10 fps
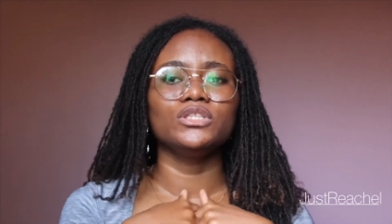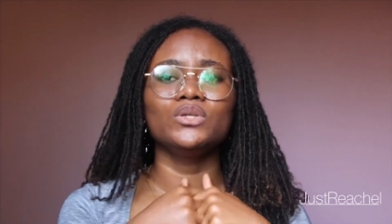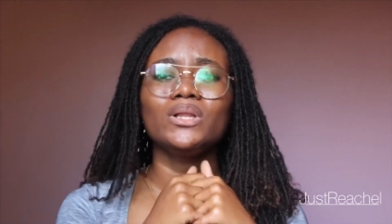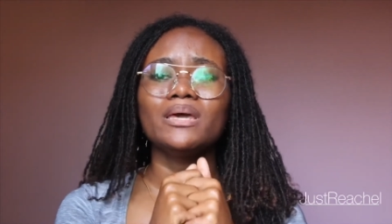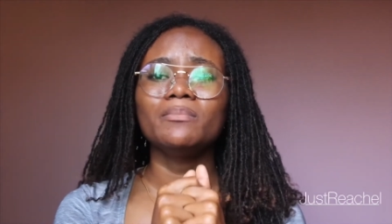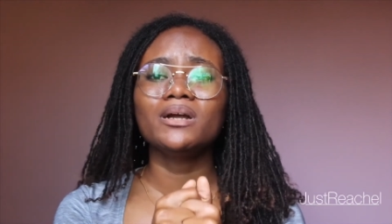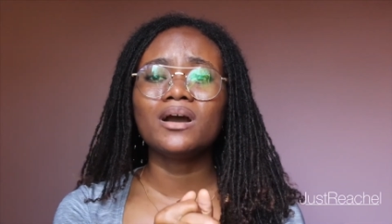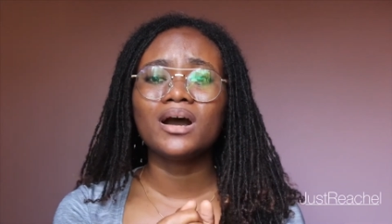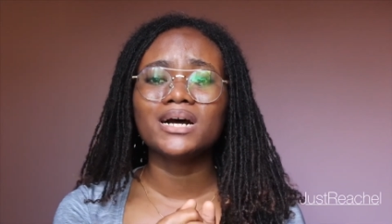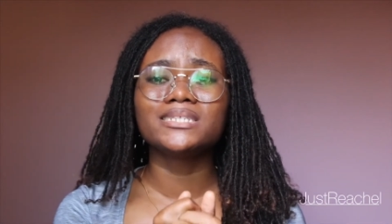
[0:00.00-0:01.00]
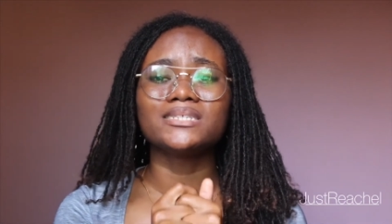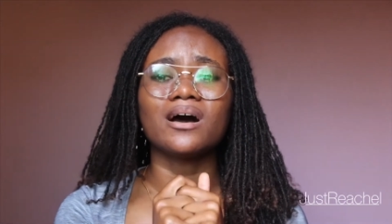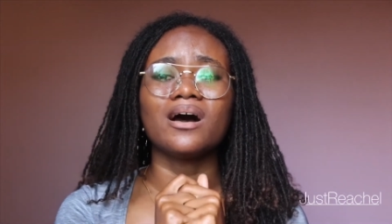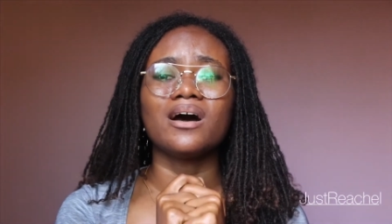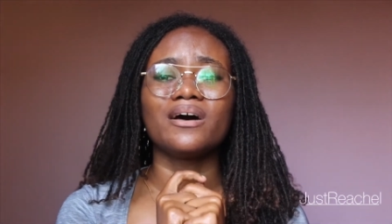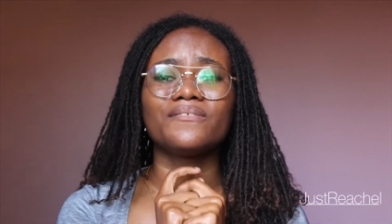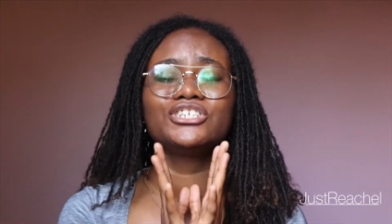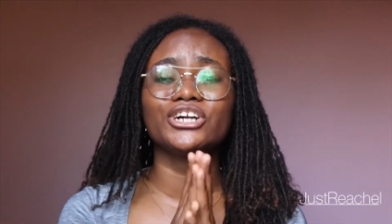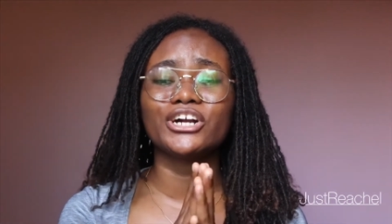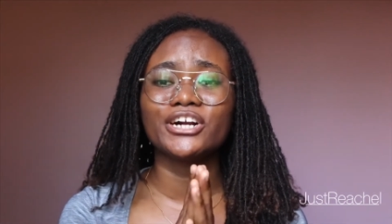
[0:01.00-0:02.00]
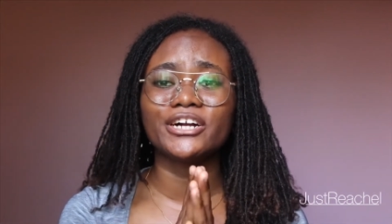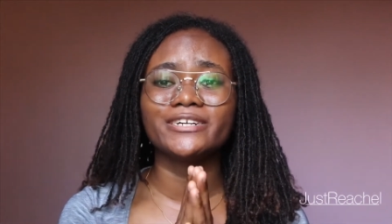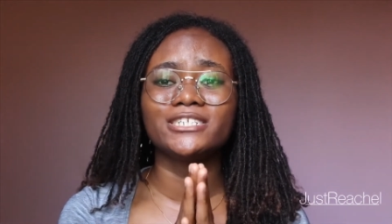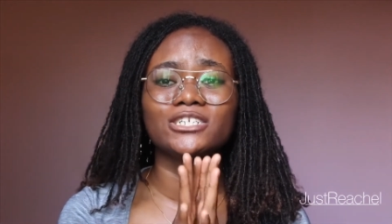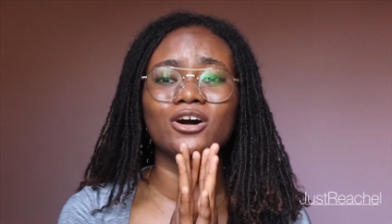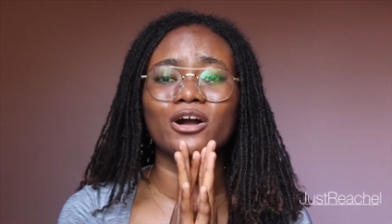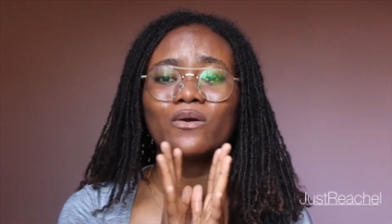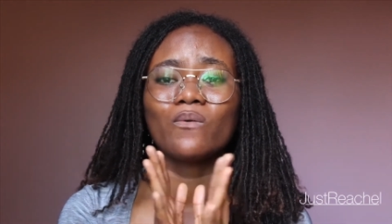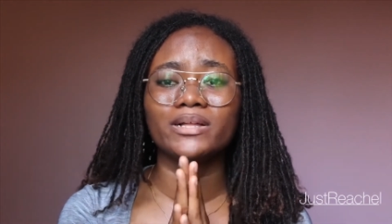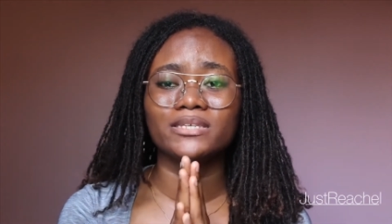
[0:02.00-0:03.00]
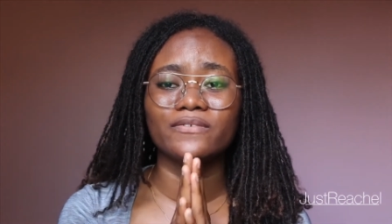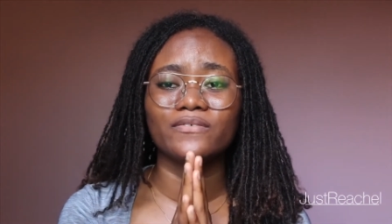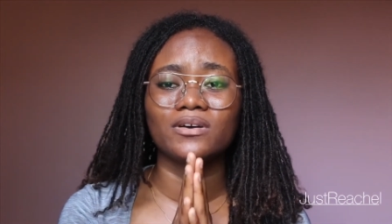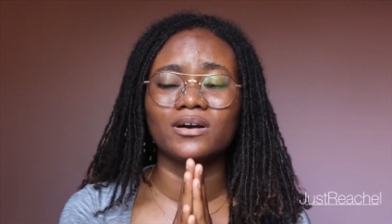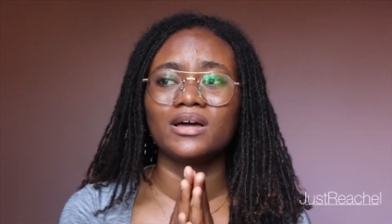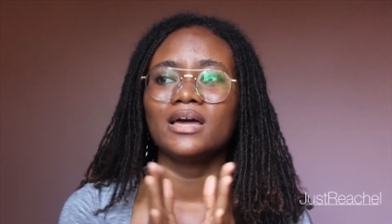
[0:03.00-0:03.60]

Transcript: don't let, because of church or whatever,